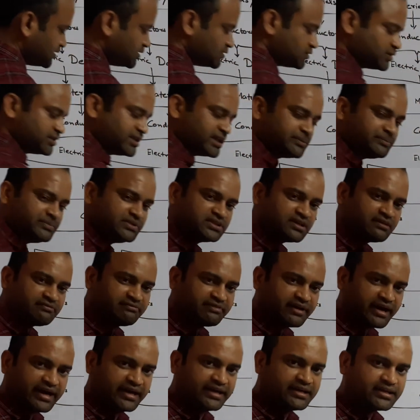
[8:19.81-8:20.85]
So that means
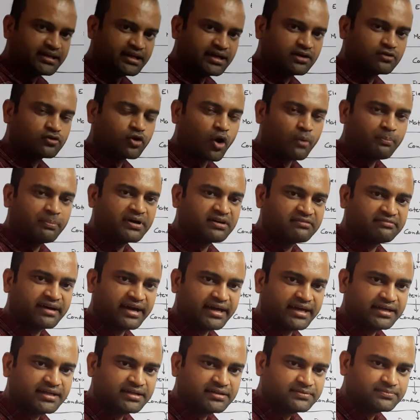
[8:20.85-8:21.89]
a copper
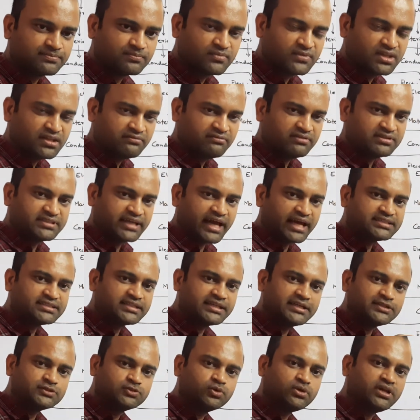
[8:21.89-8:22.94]
wire which has an
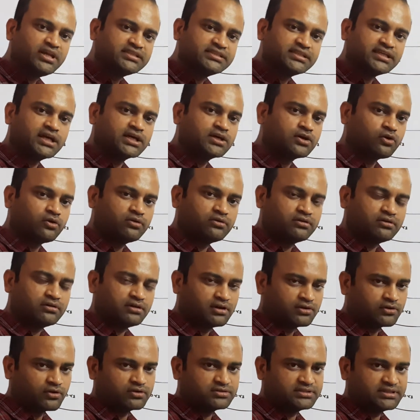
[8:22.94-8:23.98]
insulation
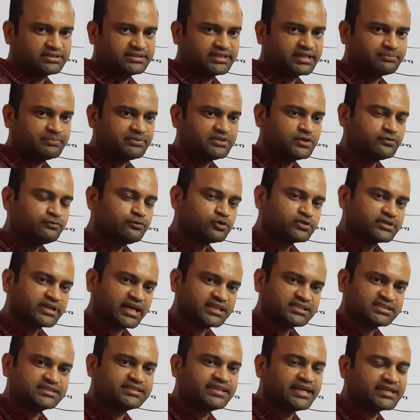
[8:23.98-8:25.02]
across it. That means if you
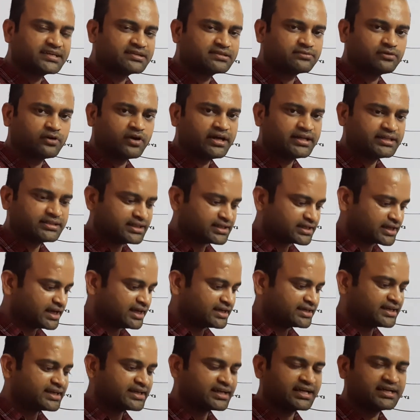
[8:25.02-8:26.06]
touch that wire, the
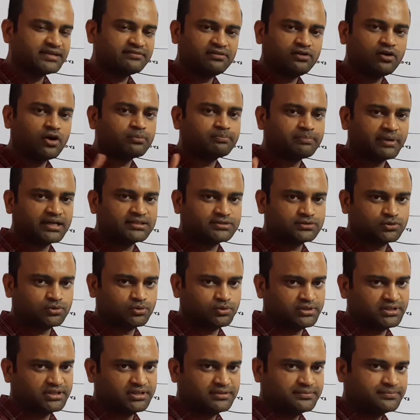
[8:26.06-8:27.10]
electric current will not pass through
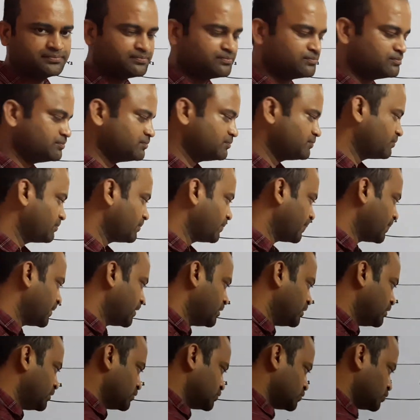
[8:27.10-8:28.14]

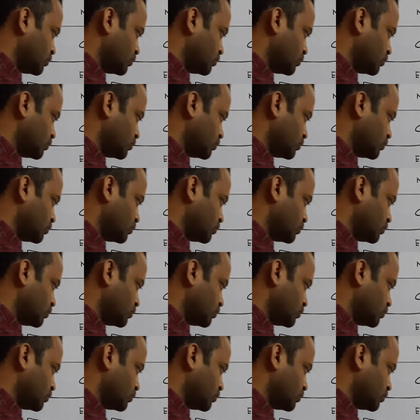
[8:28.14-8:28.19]
it.